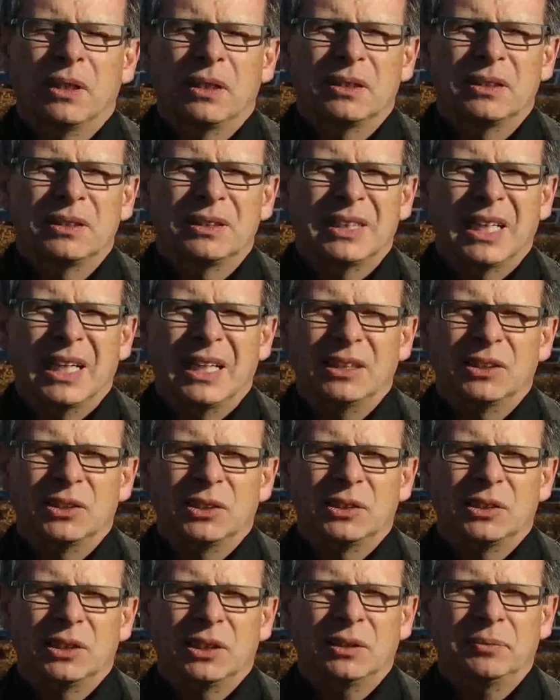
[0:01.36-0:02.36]
a
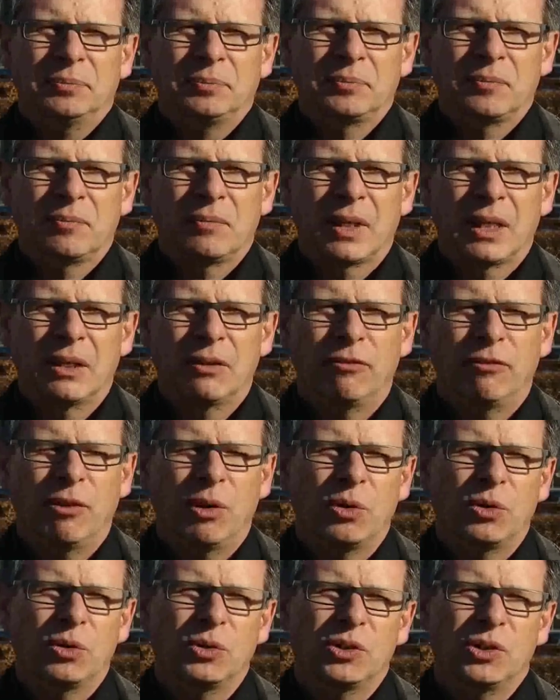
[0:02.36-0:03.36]
standard
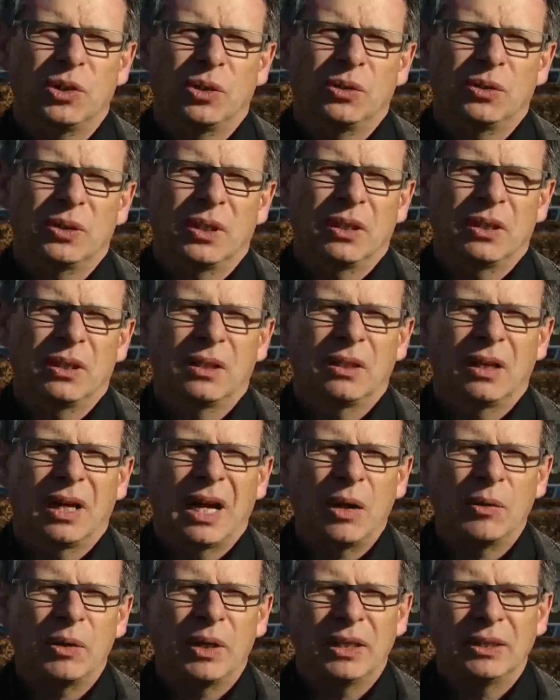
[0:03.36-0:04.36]
focused on uh,
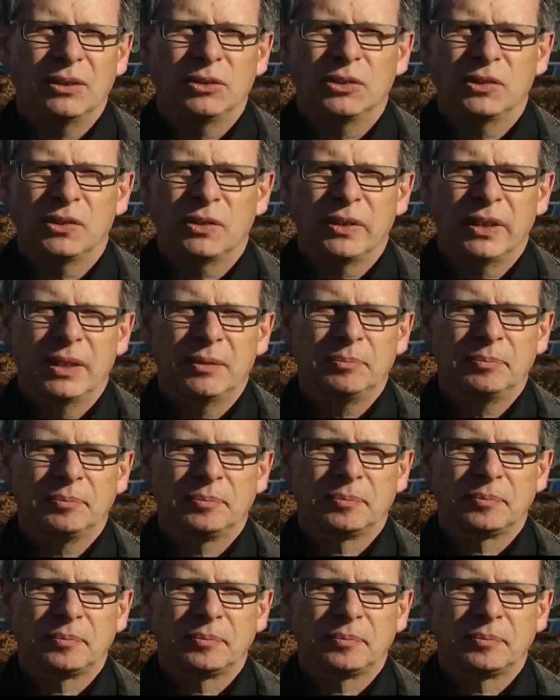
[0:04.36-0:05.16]
our industry